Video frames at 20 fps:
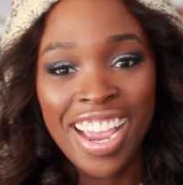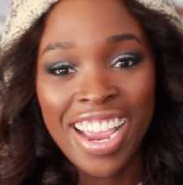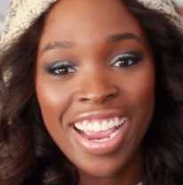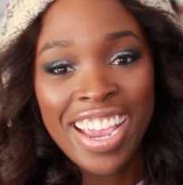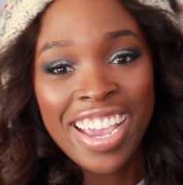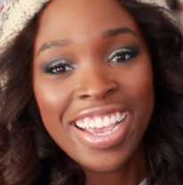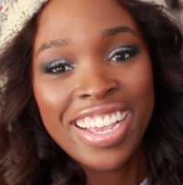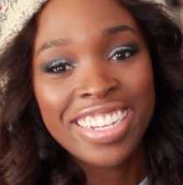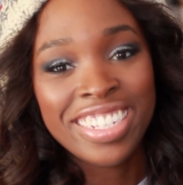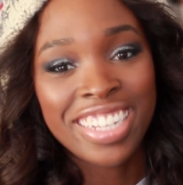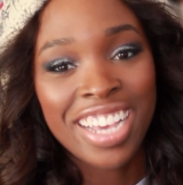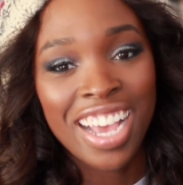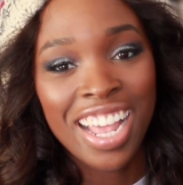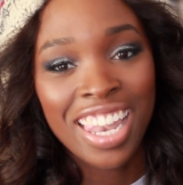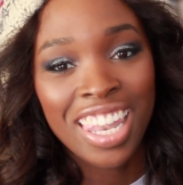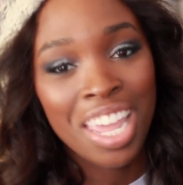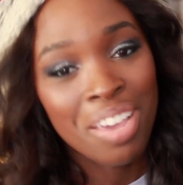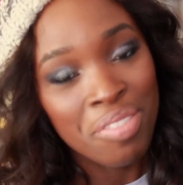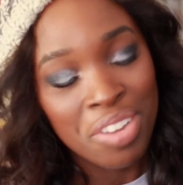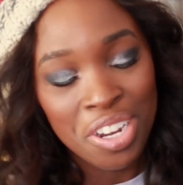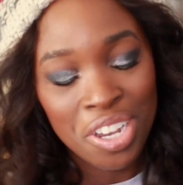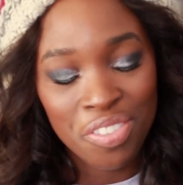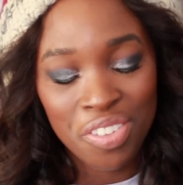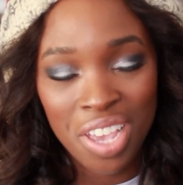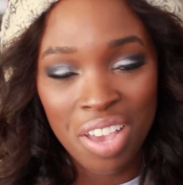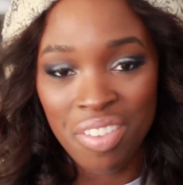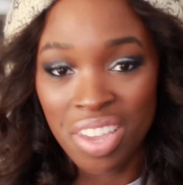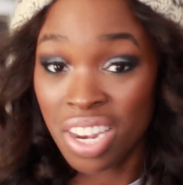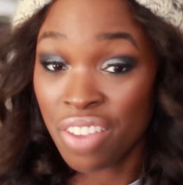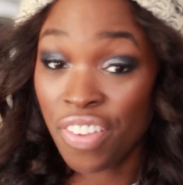And let me know if
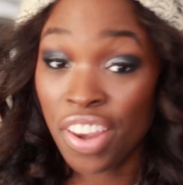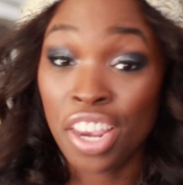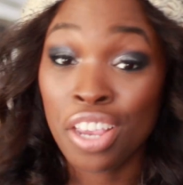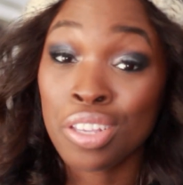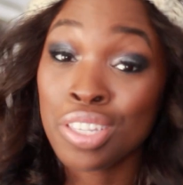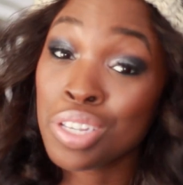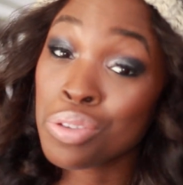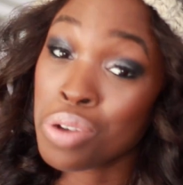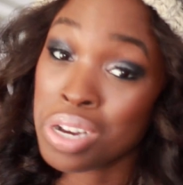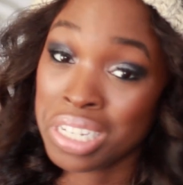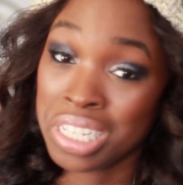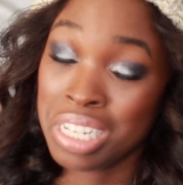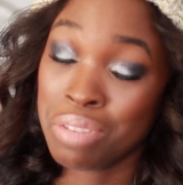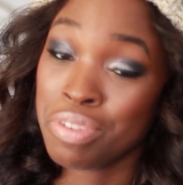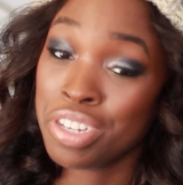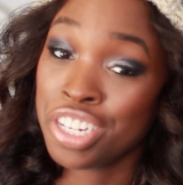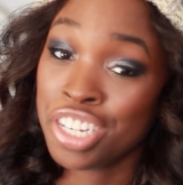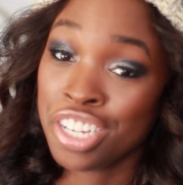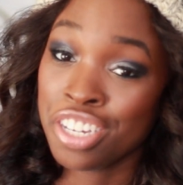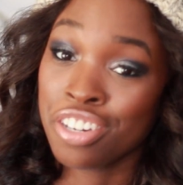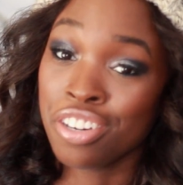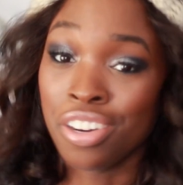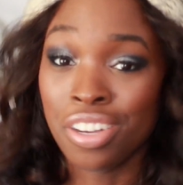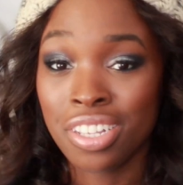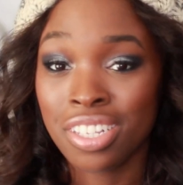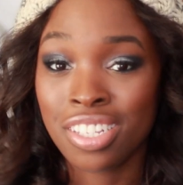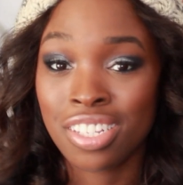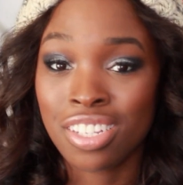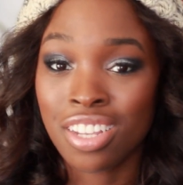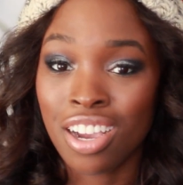you have any videos you want to see me do.
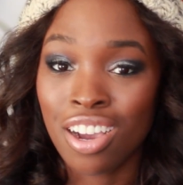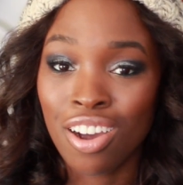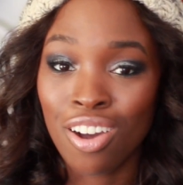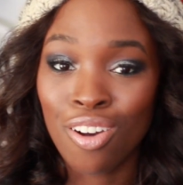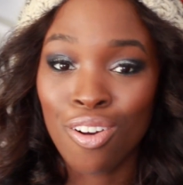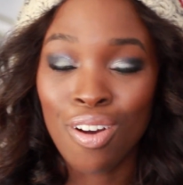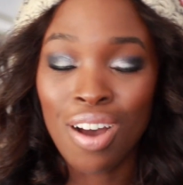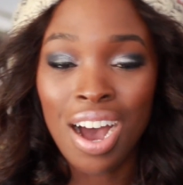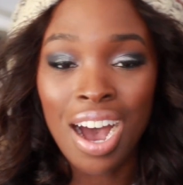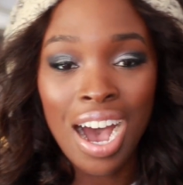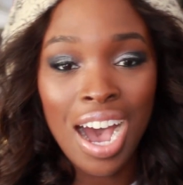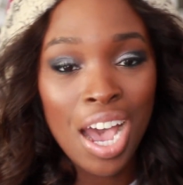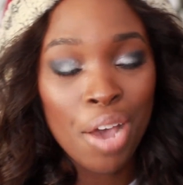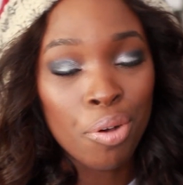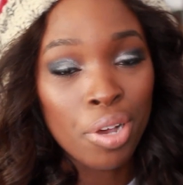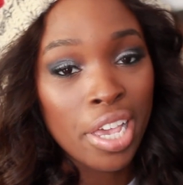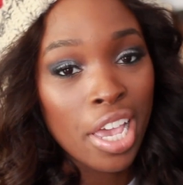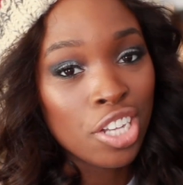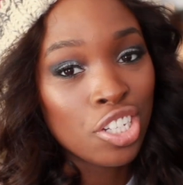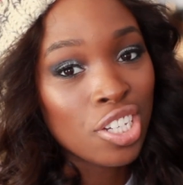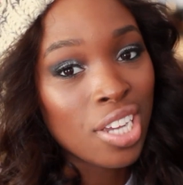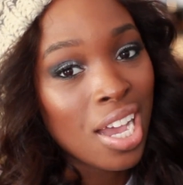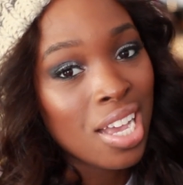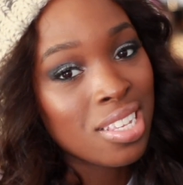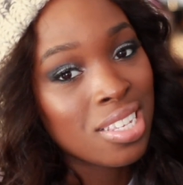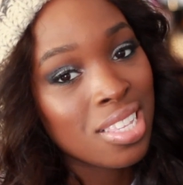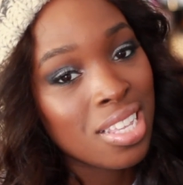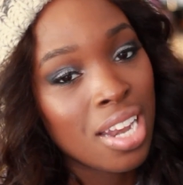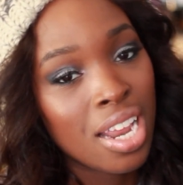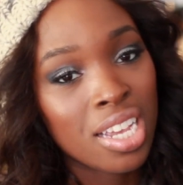So I will catch you
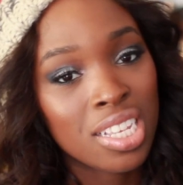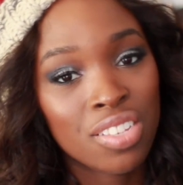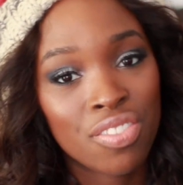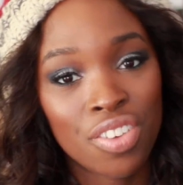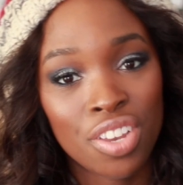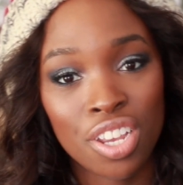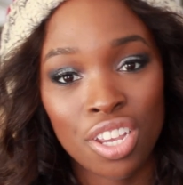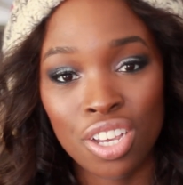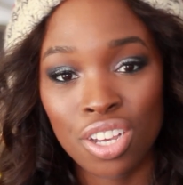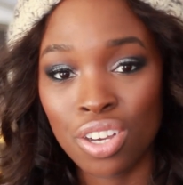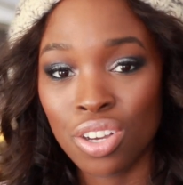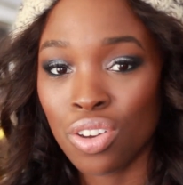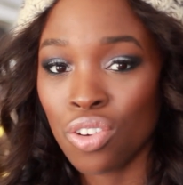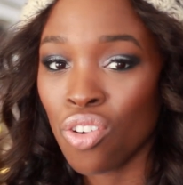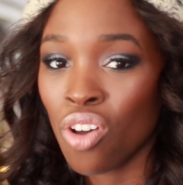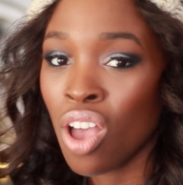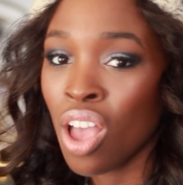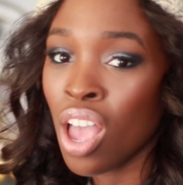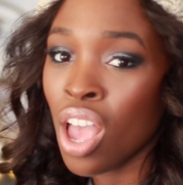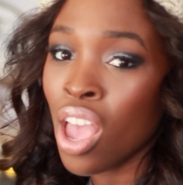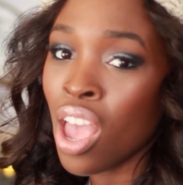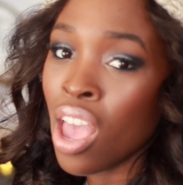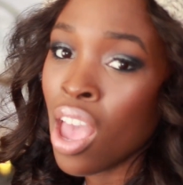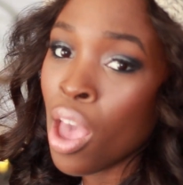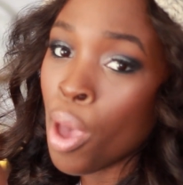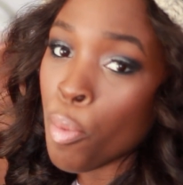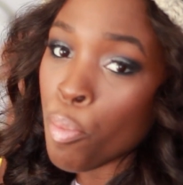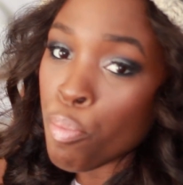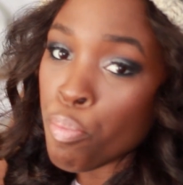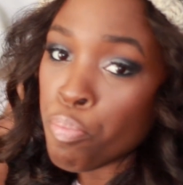guys in the next video.
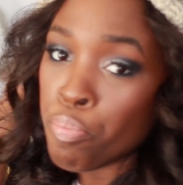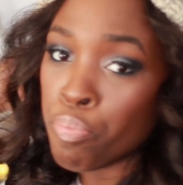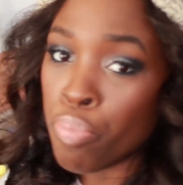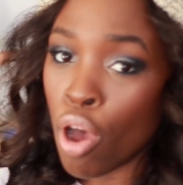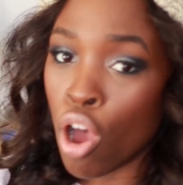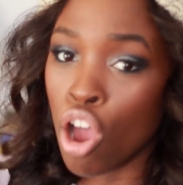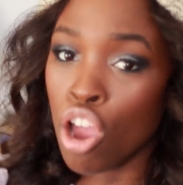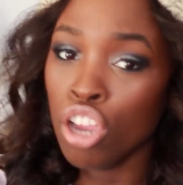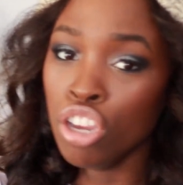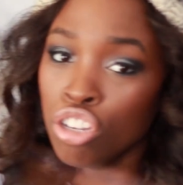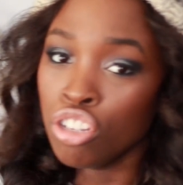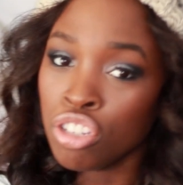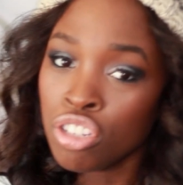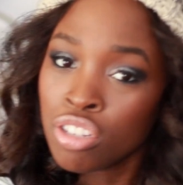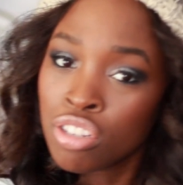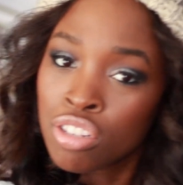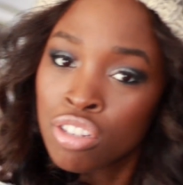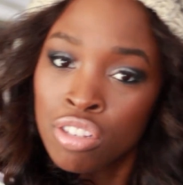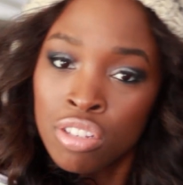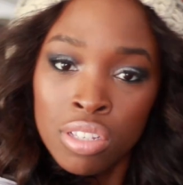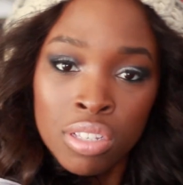Peace.